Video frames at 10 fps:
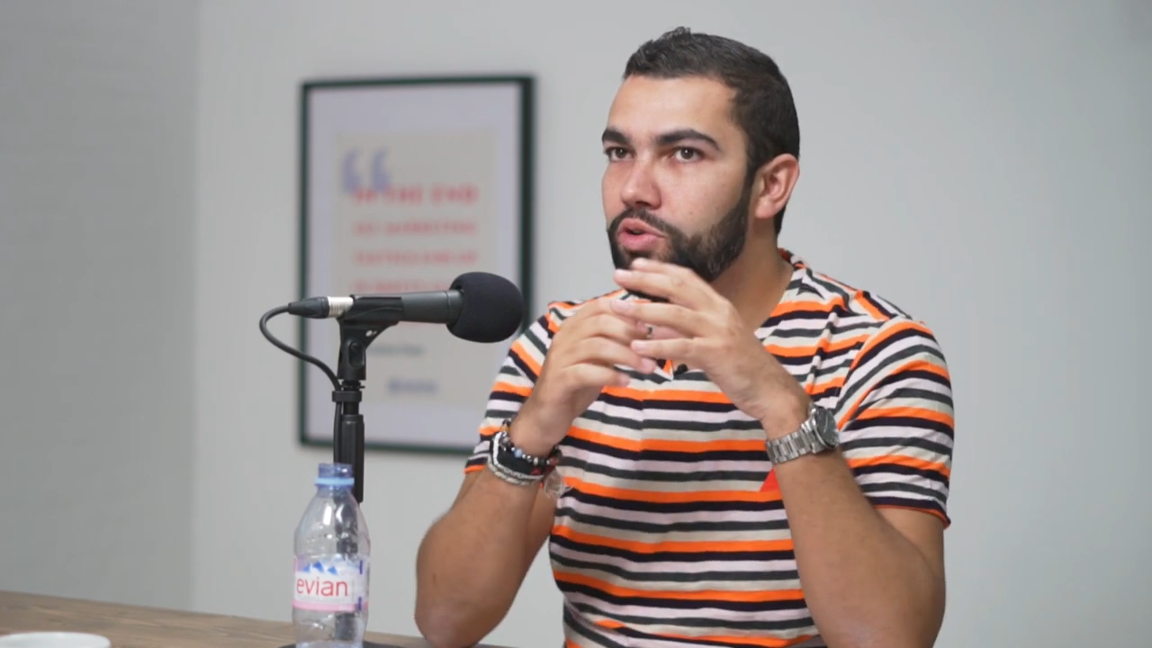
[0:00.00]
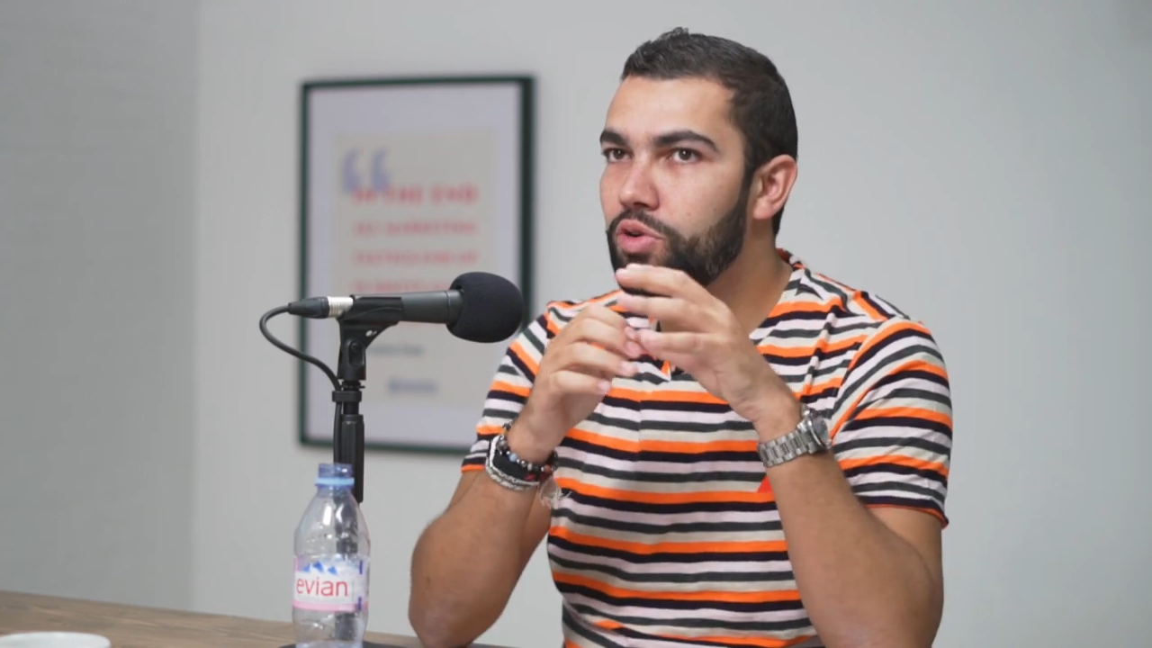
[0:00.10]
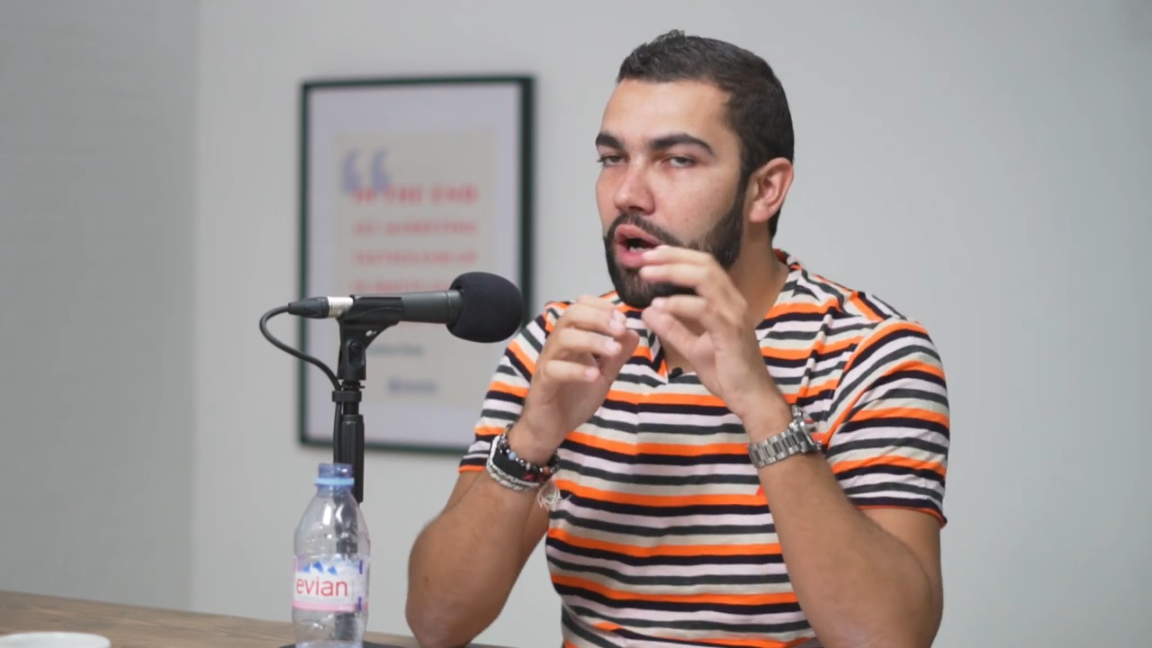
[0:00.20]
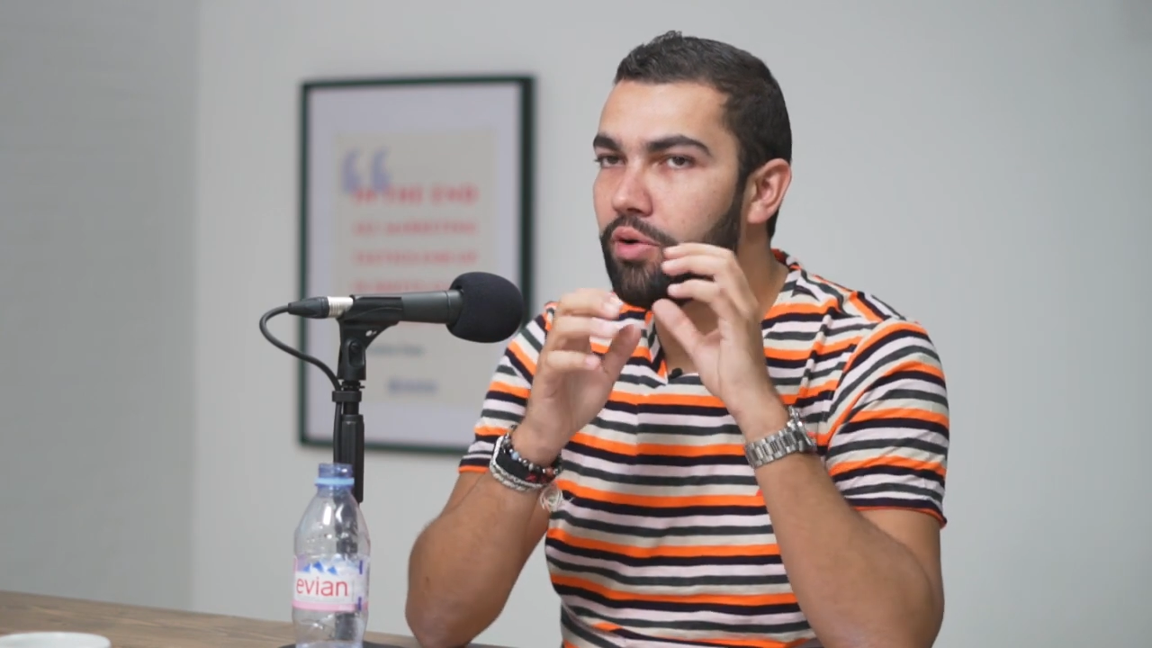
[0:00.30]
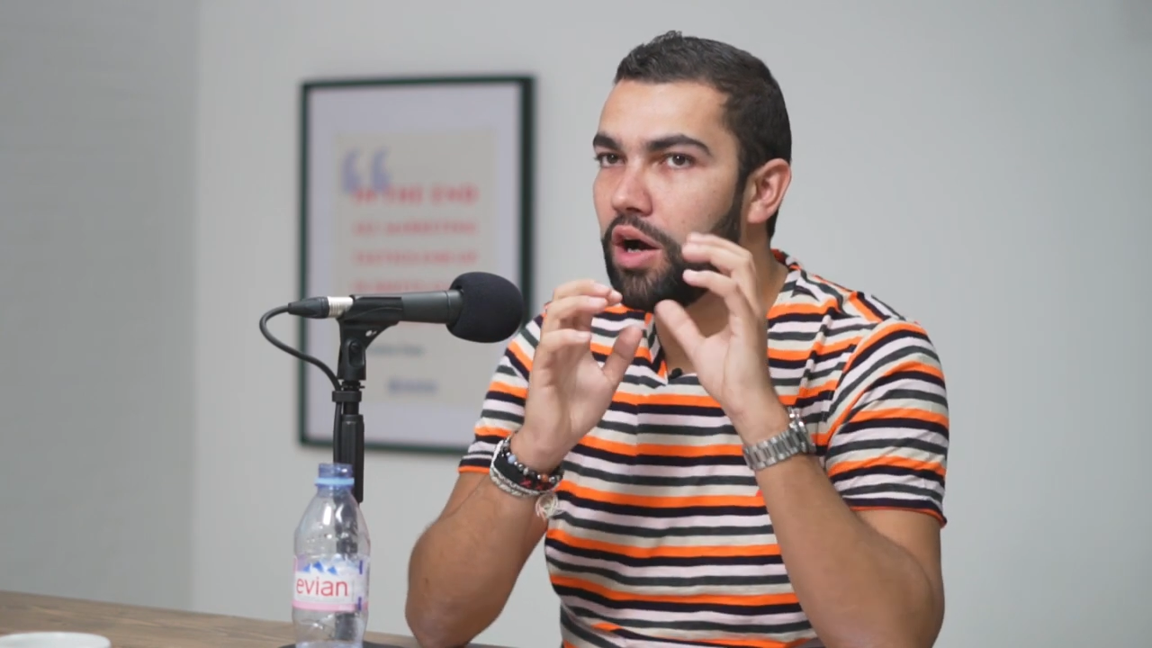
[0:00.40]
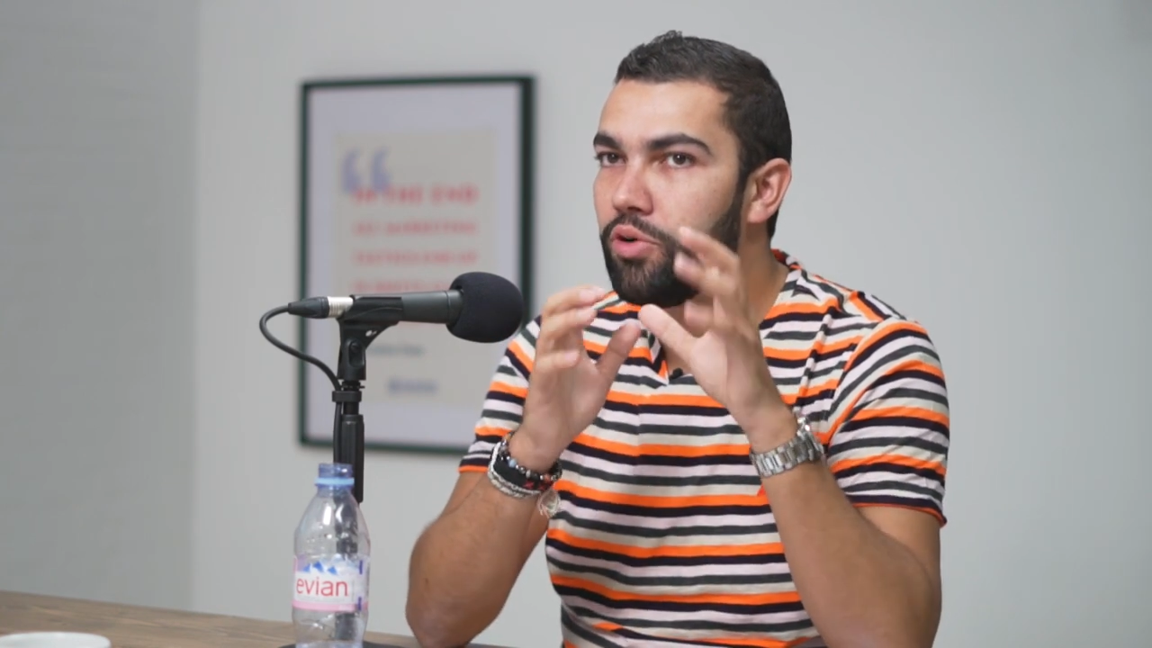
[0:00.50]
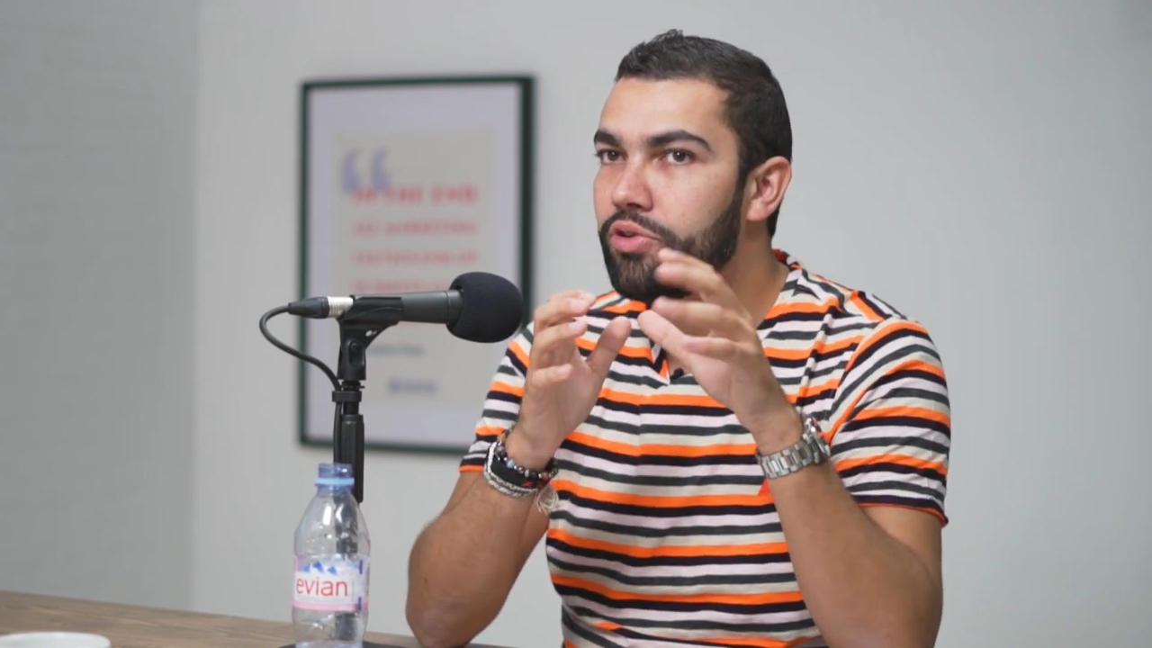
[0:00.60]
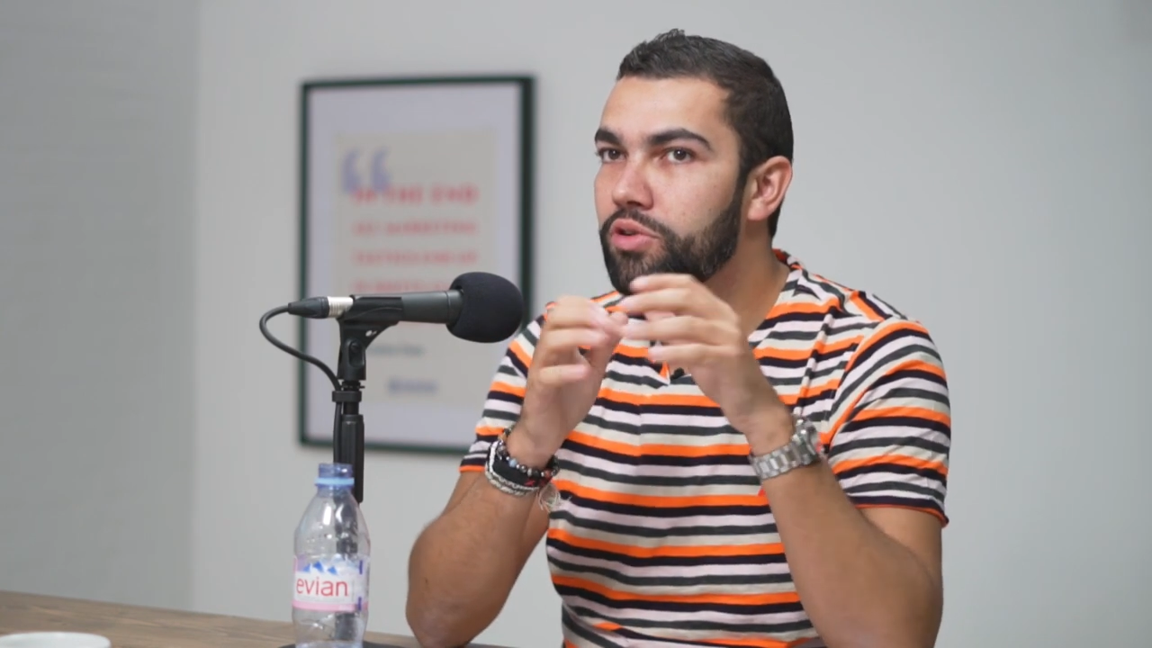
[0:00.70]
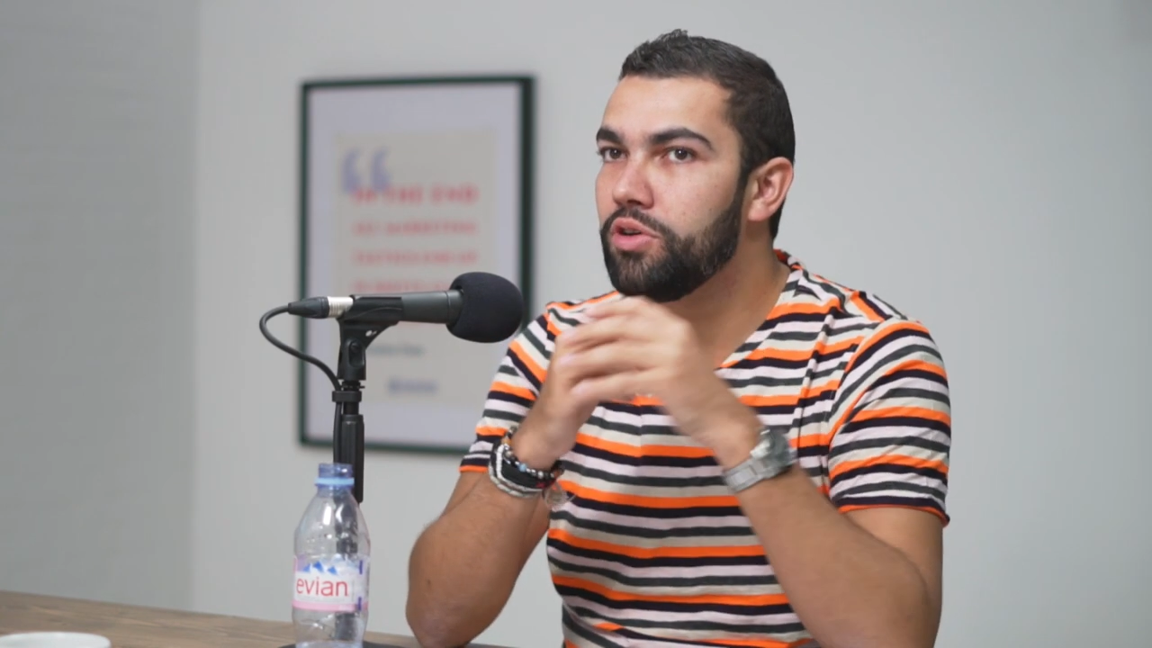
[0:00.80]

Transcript: you